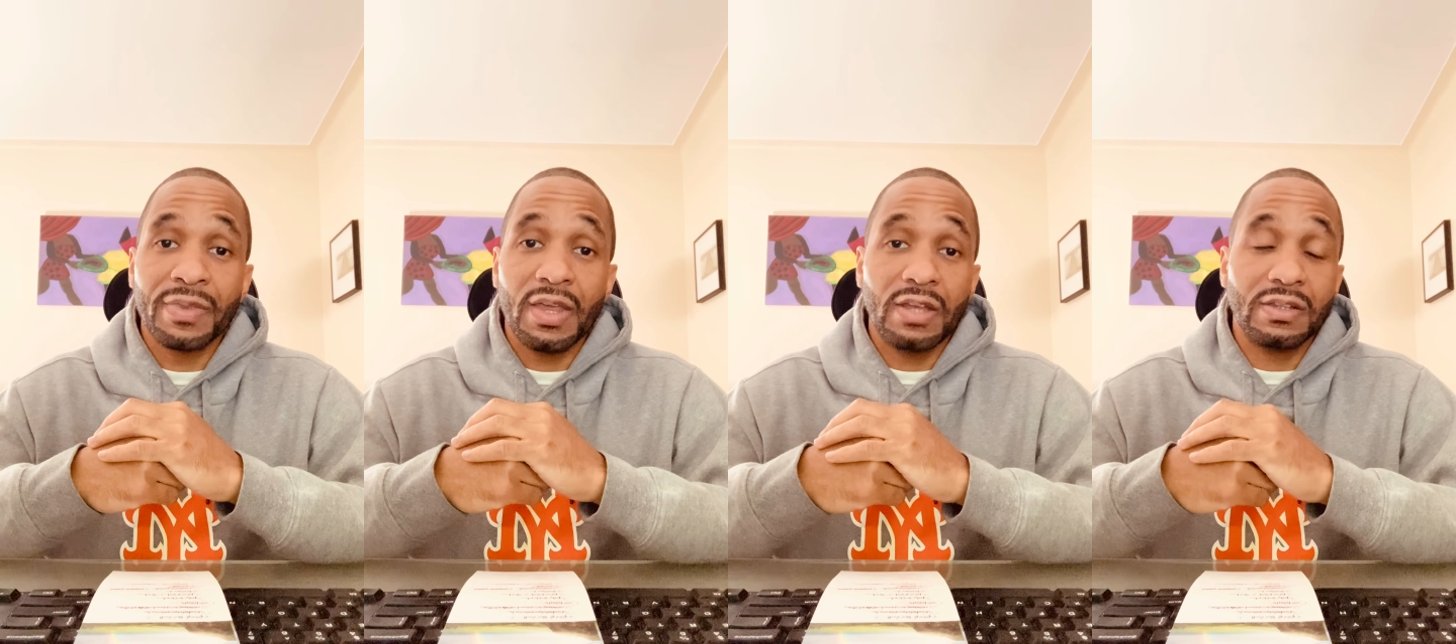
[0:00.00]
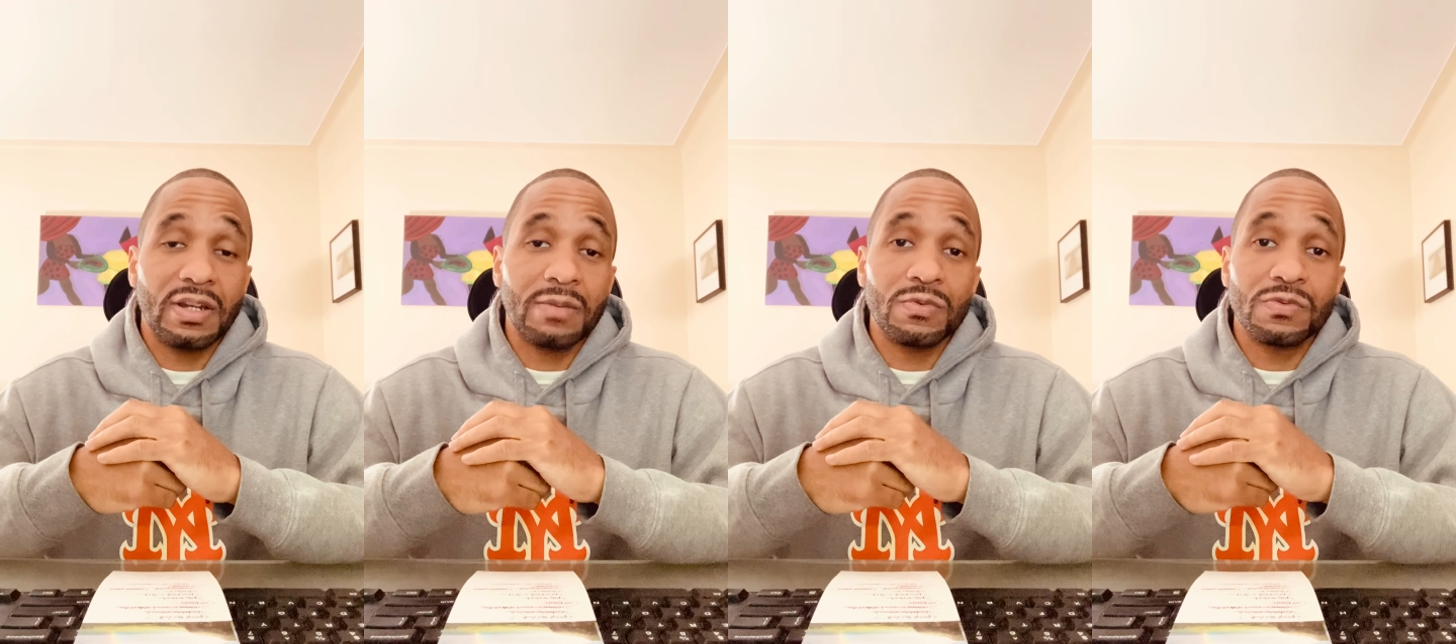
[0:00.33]

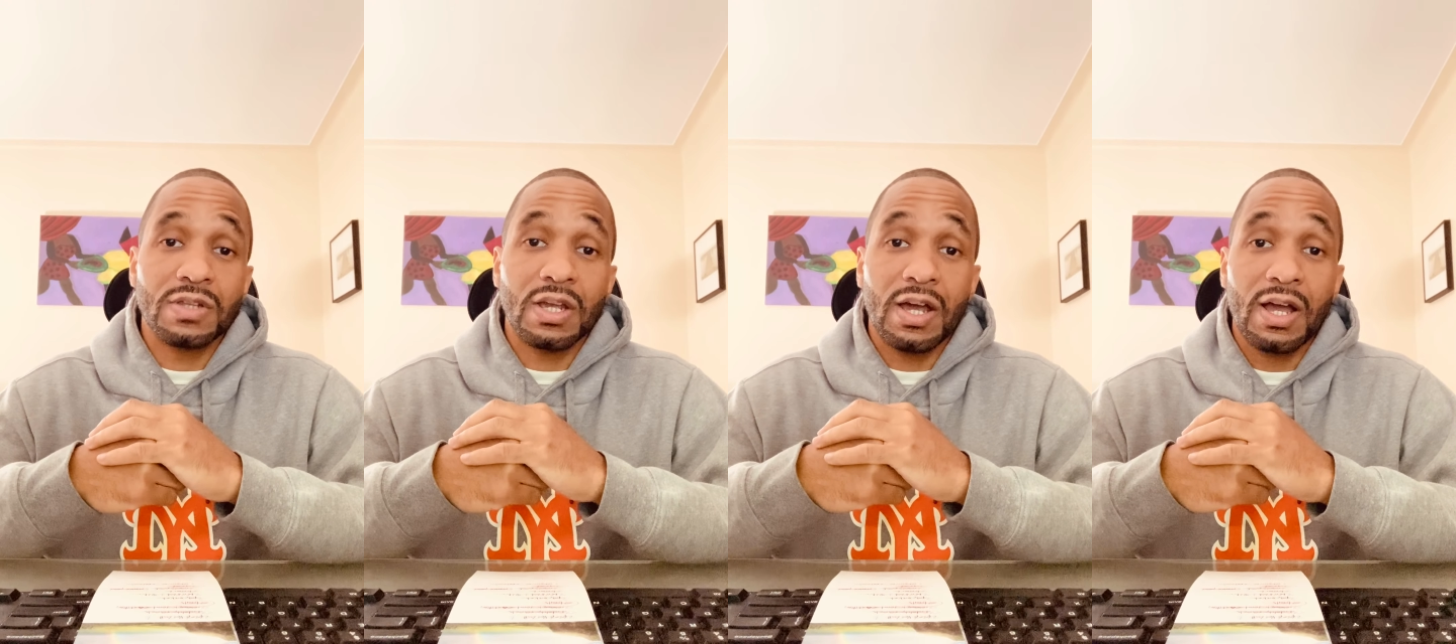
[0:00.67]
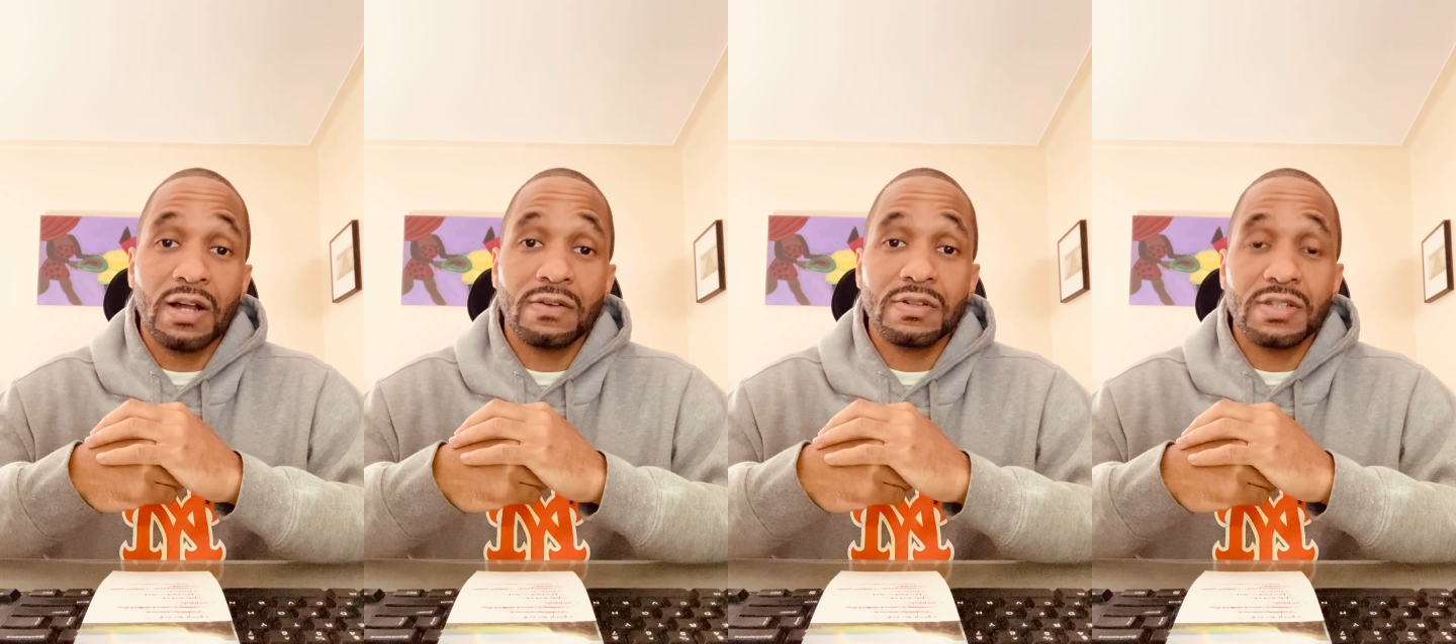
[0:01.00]
Anything that moves in
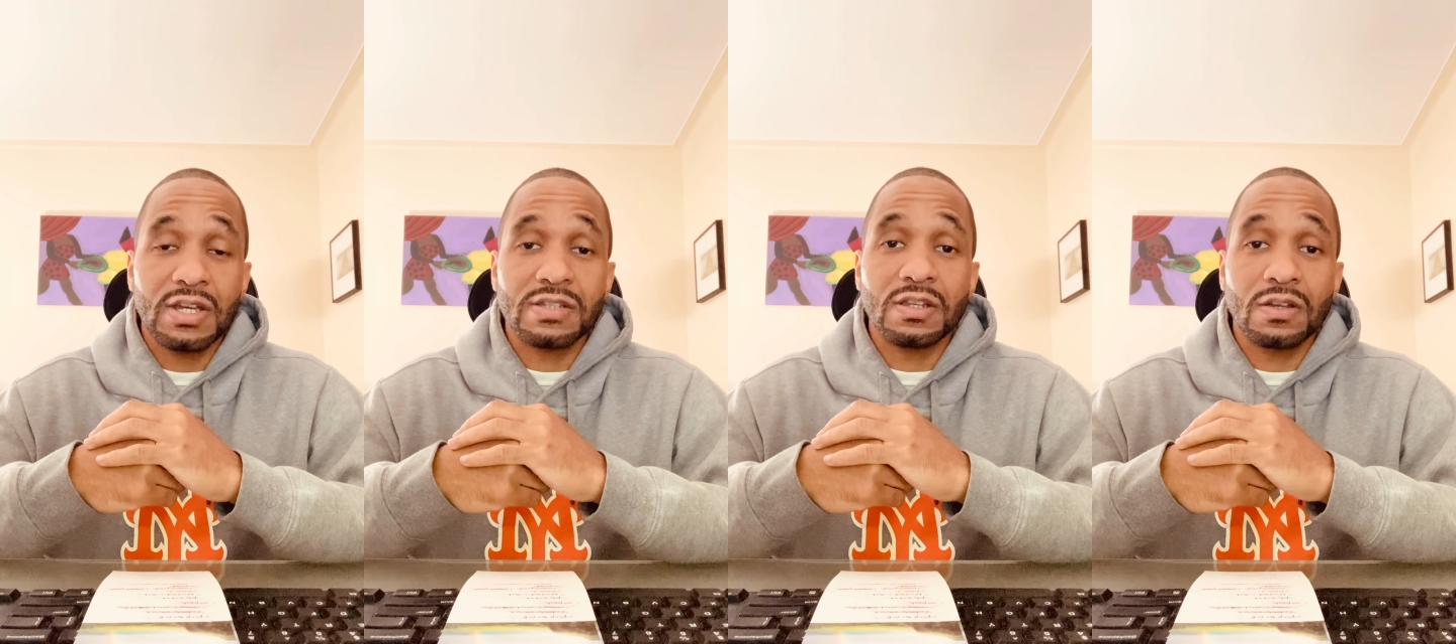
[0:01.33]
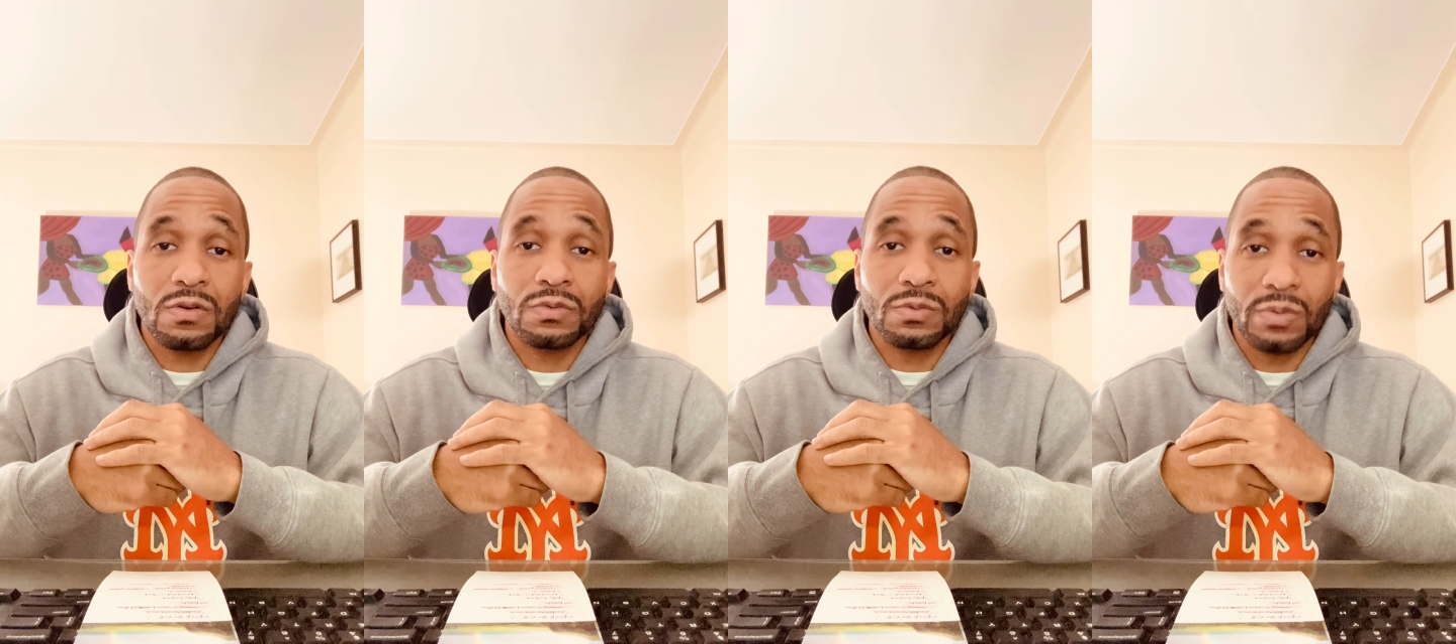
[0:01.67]
Congress has to
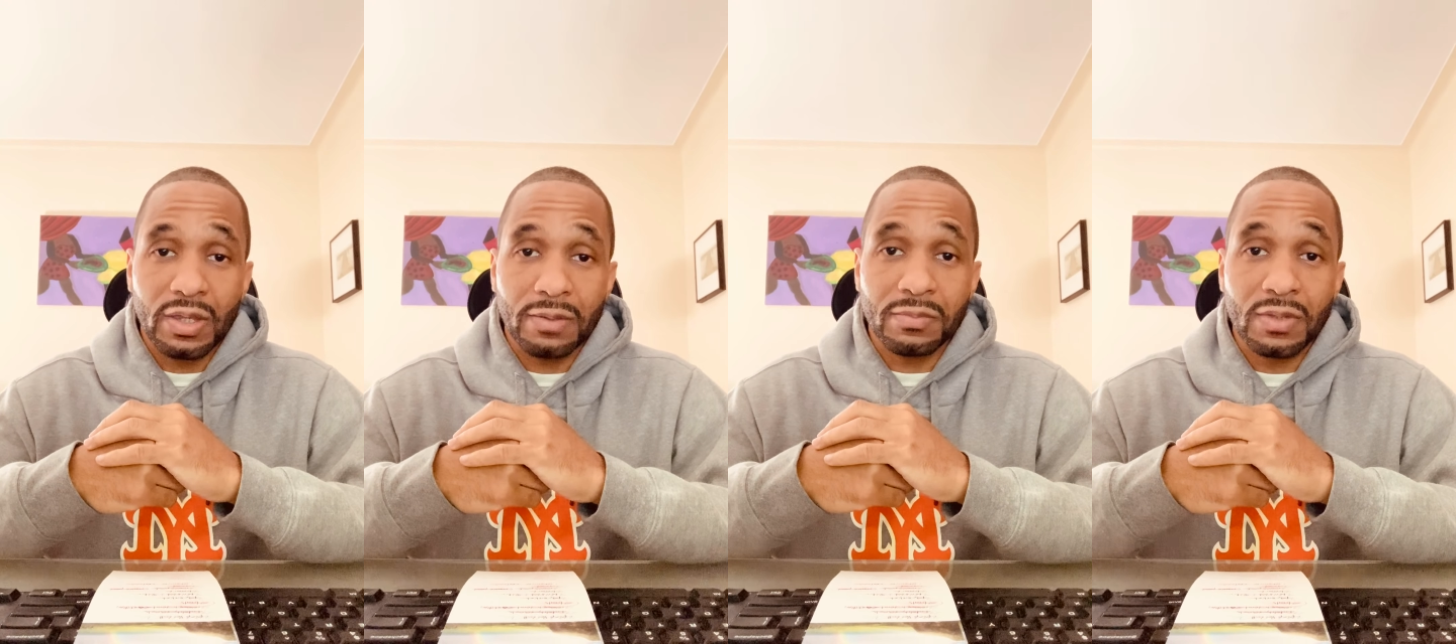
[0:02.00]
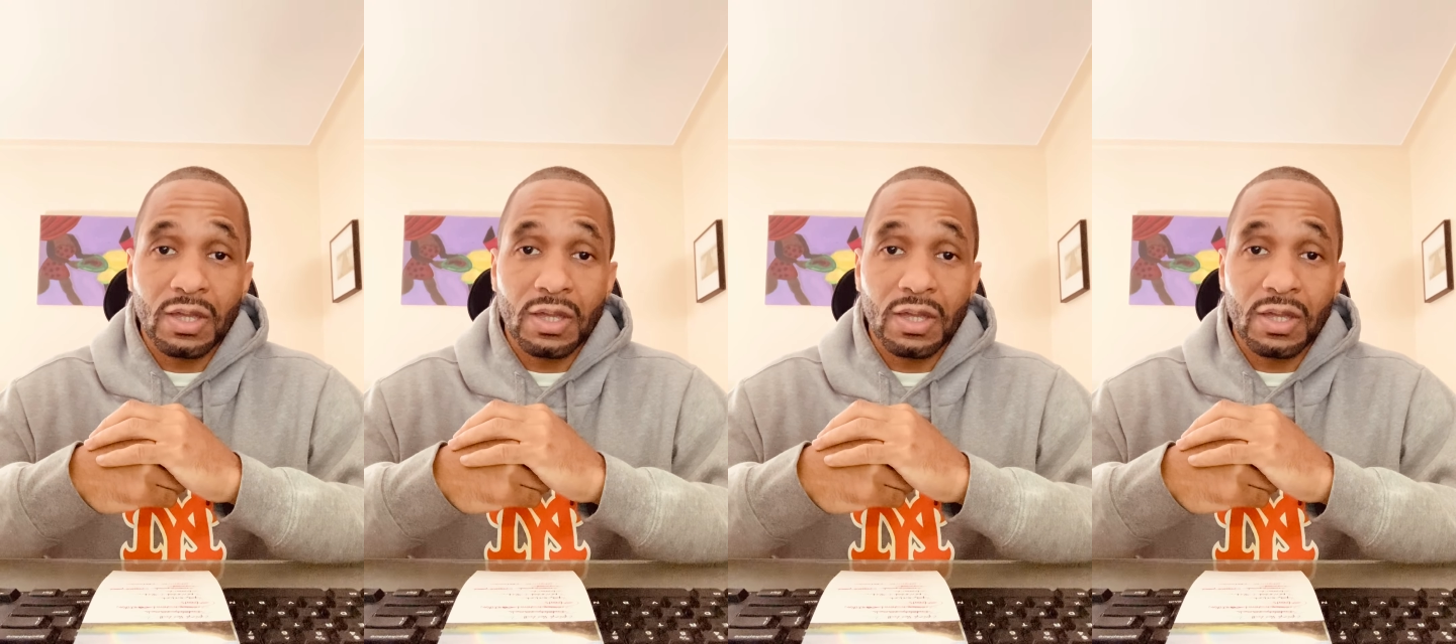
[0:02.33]
go through him.